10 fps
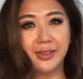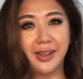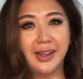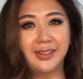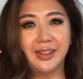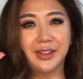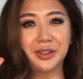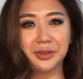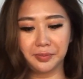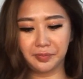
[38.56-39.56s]
S
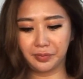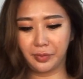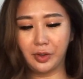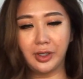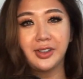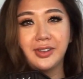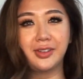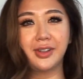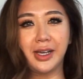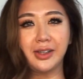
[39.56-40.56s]
here. So this is
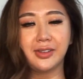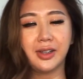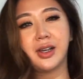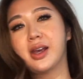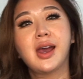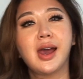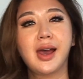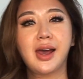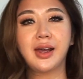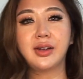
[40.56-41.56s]
an S,
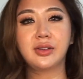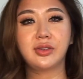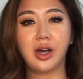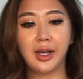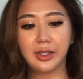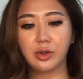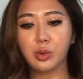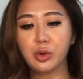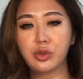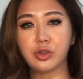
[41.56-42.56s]
and I can
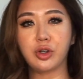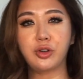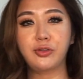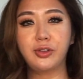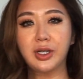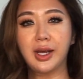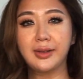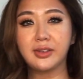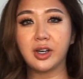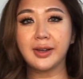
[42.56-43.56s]
also fit a
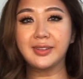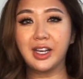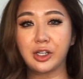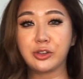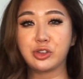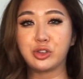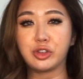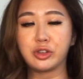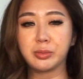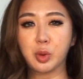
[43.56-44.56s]
size extra
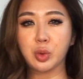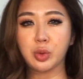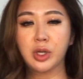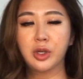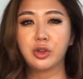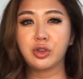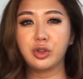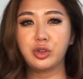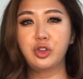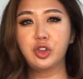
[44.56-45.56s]
small. So
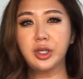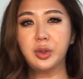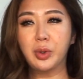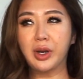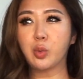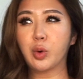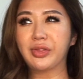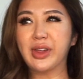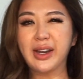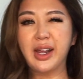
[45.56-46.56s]
usually when I want
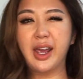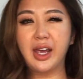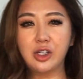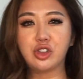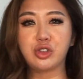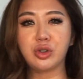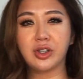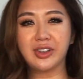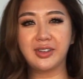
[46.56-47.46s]
that extra,